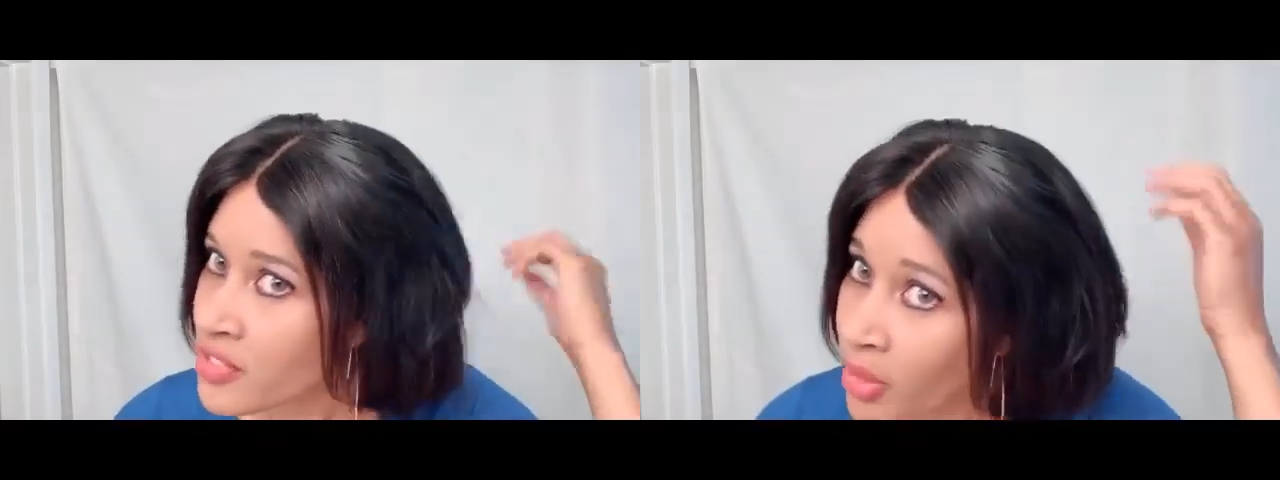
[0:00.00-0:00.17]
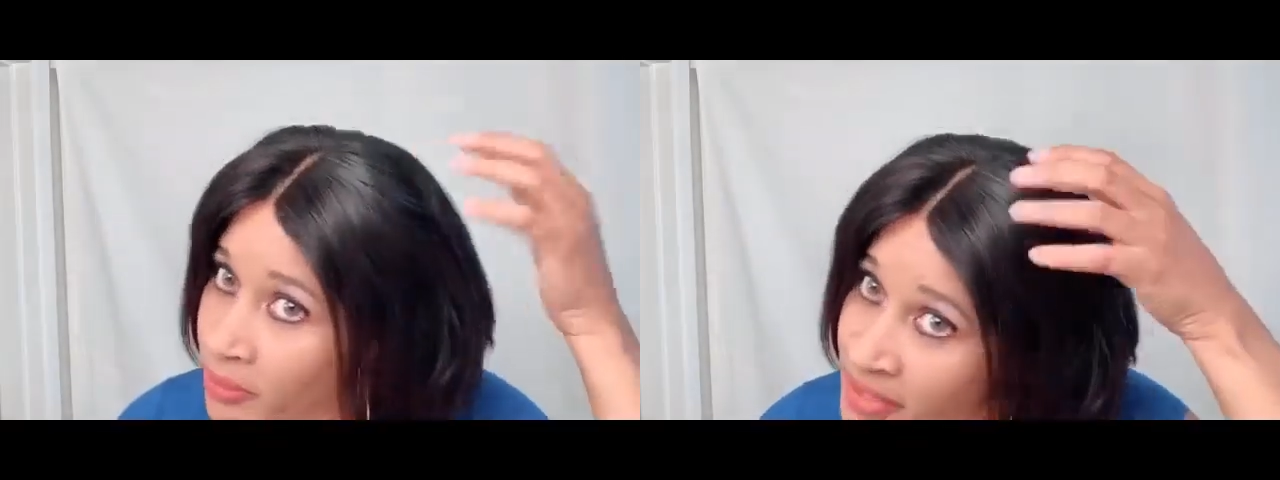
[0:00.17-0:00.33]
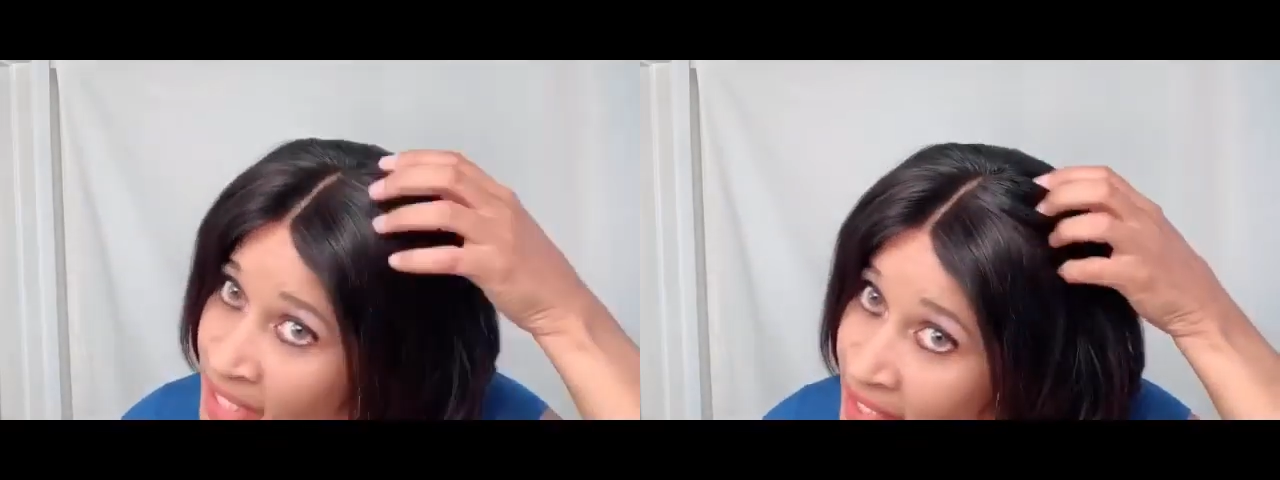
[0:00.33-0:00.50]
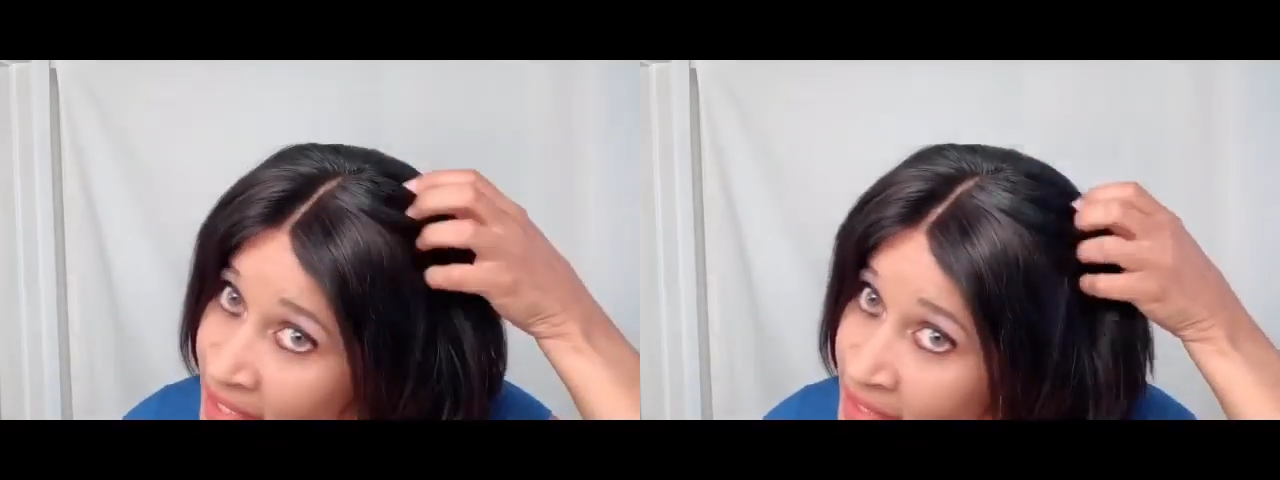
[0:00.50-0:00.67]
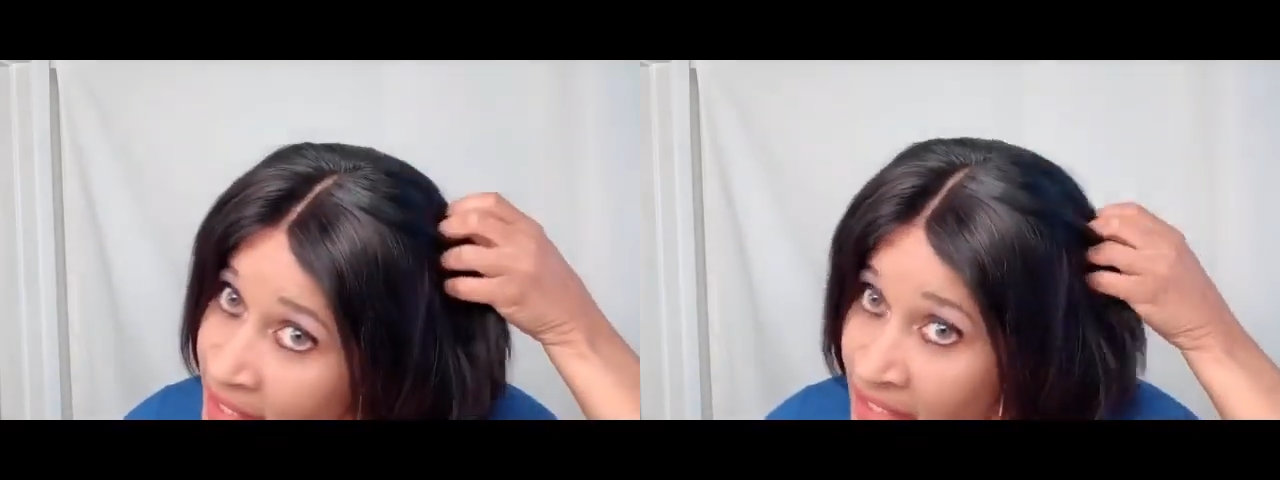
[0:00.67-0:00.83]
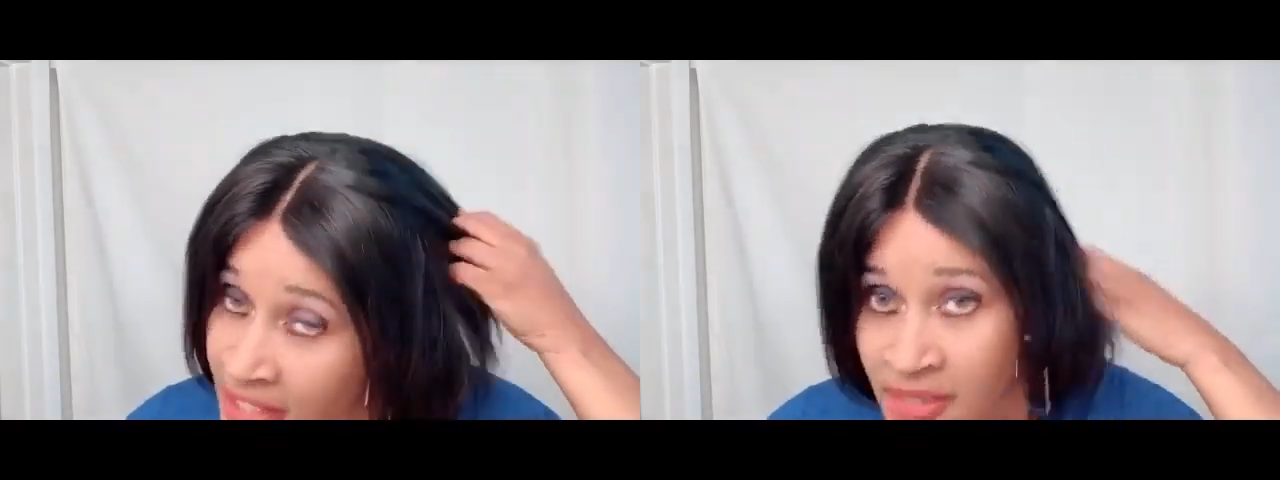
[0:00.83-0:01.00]
update,
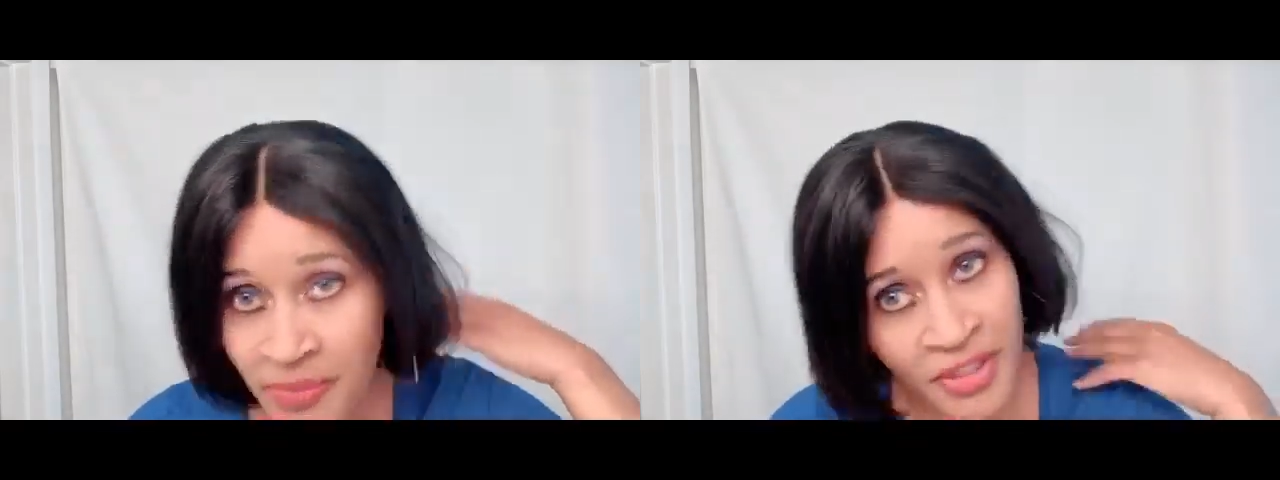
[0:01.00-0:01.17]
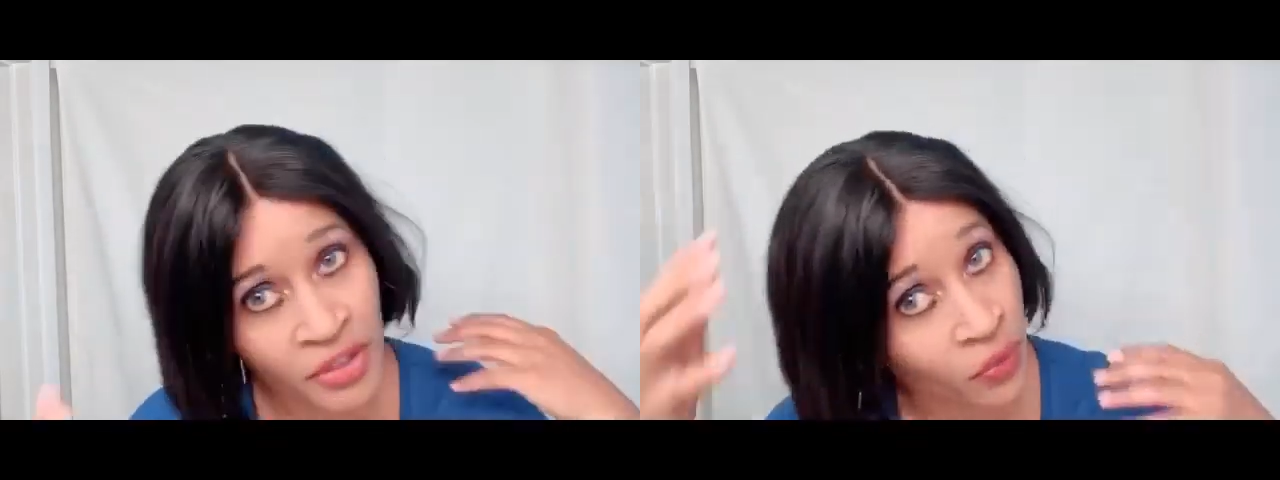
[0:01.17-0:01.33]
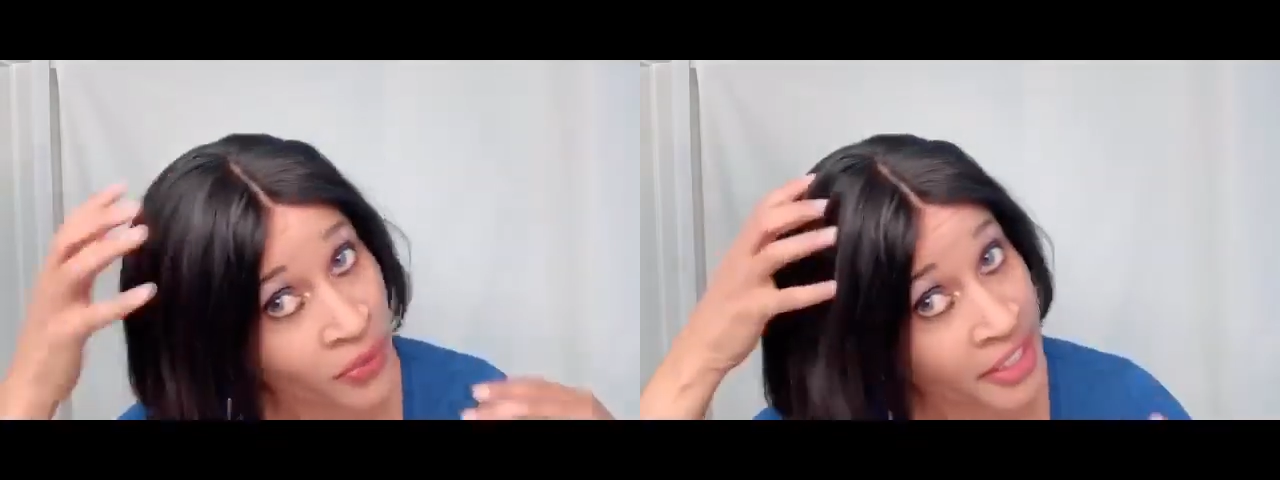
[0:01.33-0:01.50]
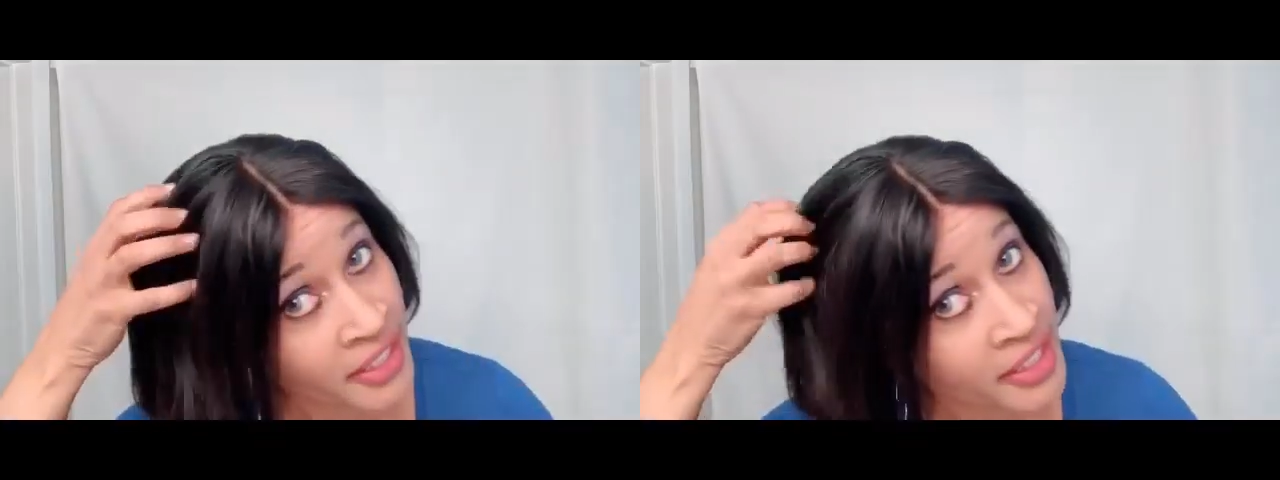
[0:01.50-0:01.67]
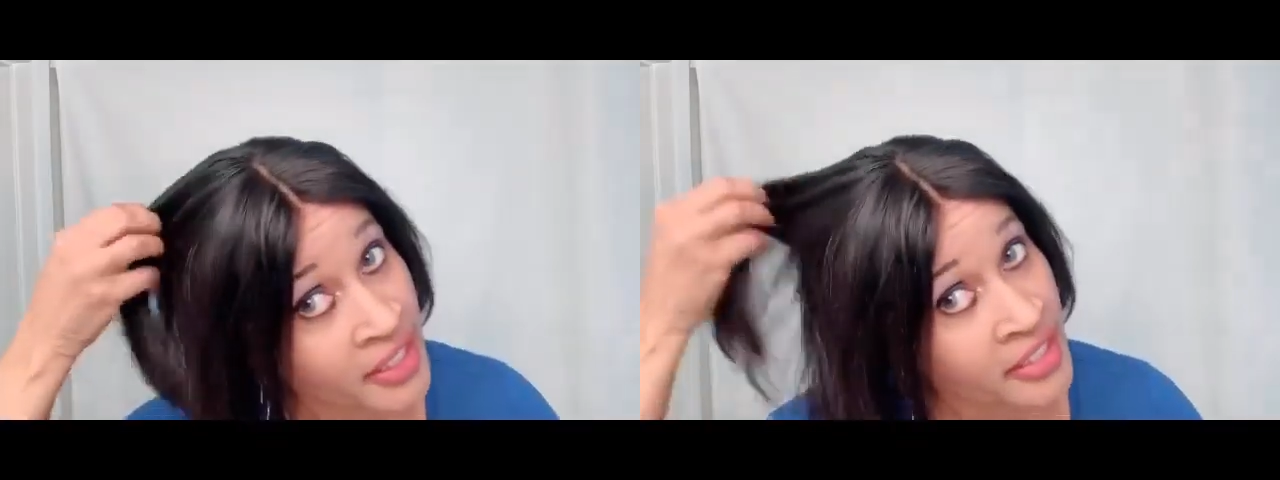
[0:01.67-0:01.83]
and it's been a week.